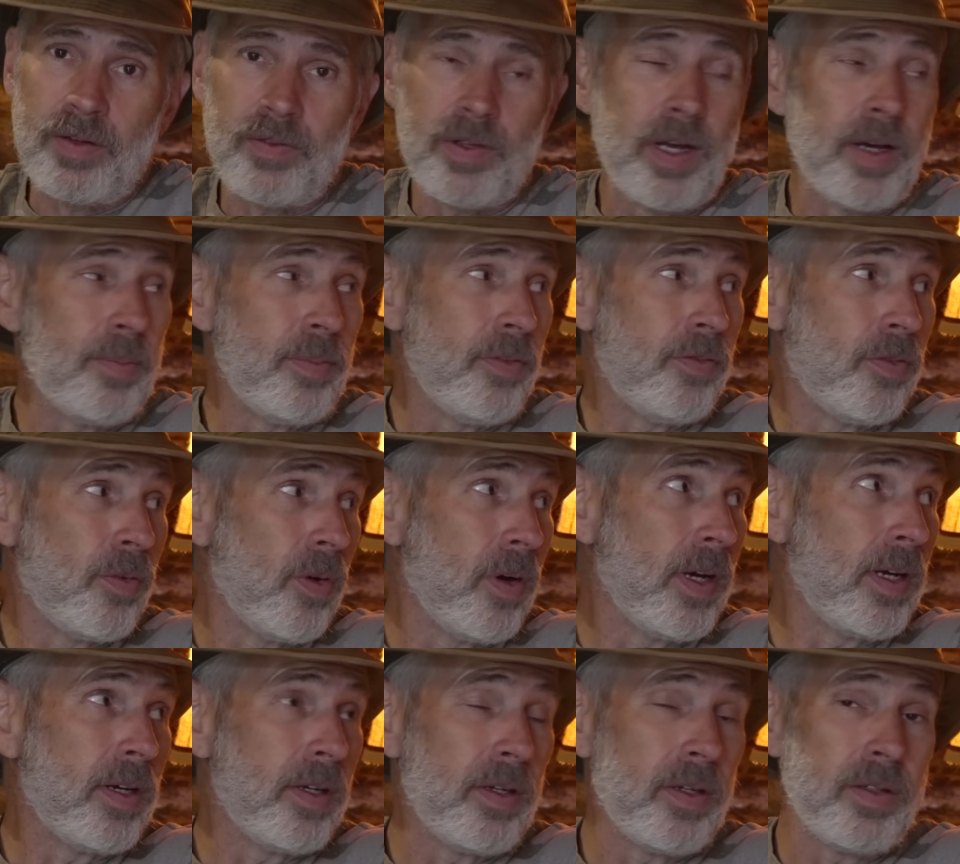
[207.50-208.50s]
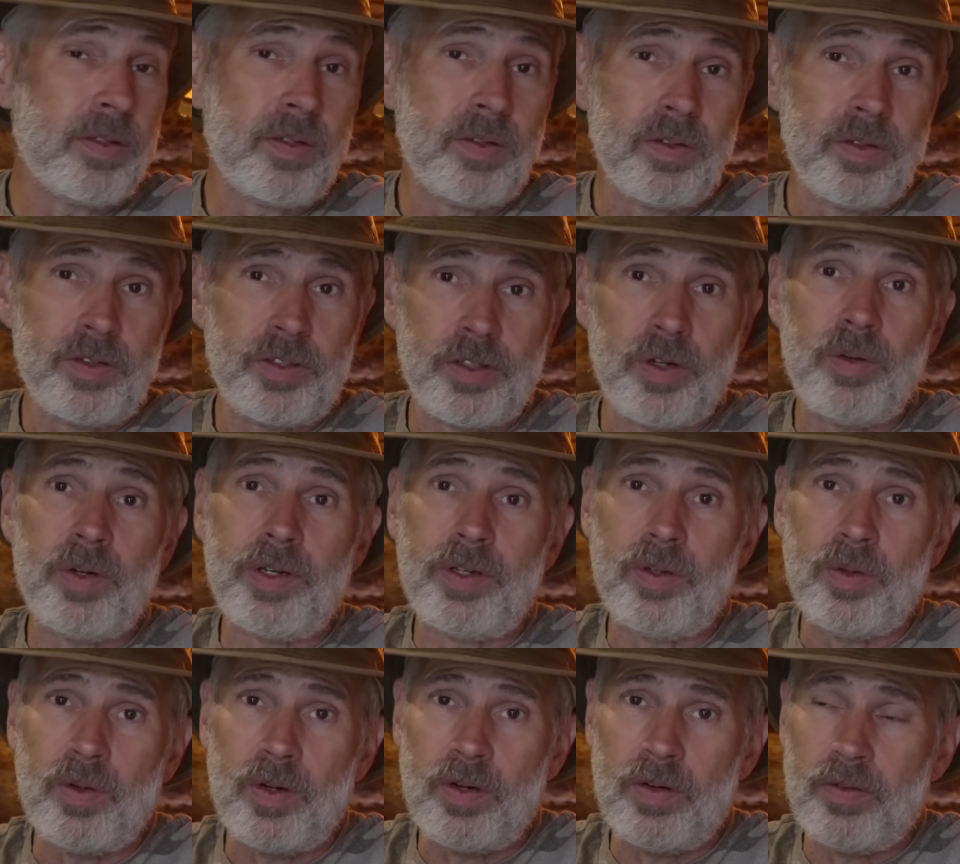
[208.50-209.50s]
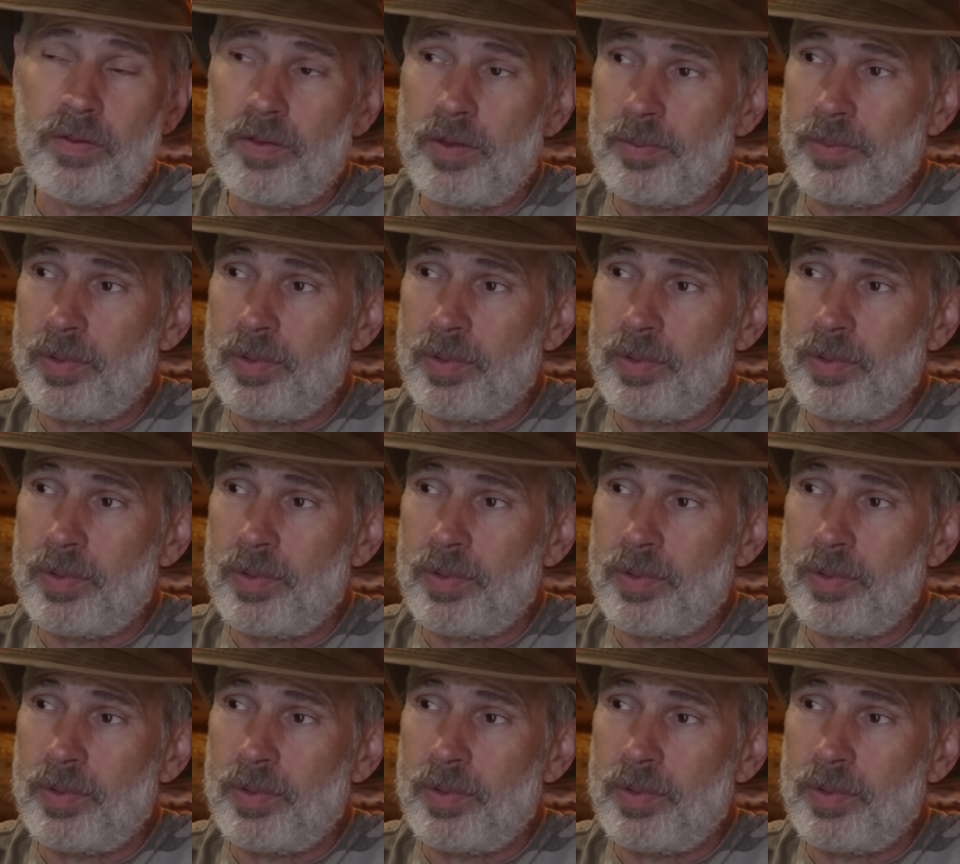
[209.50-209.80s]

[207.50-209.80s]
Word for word: of that, before I get into showing you all the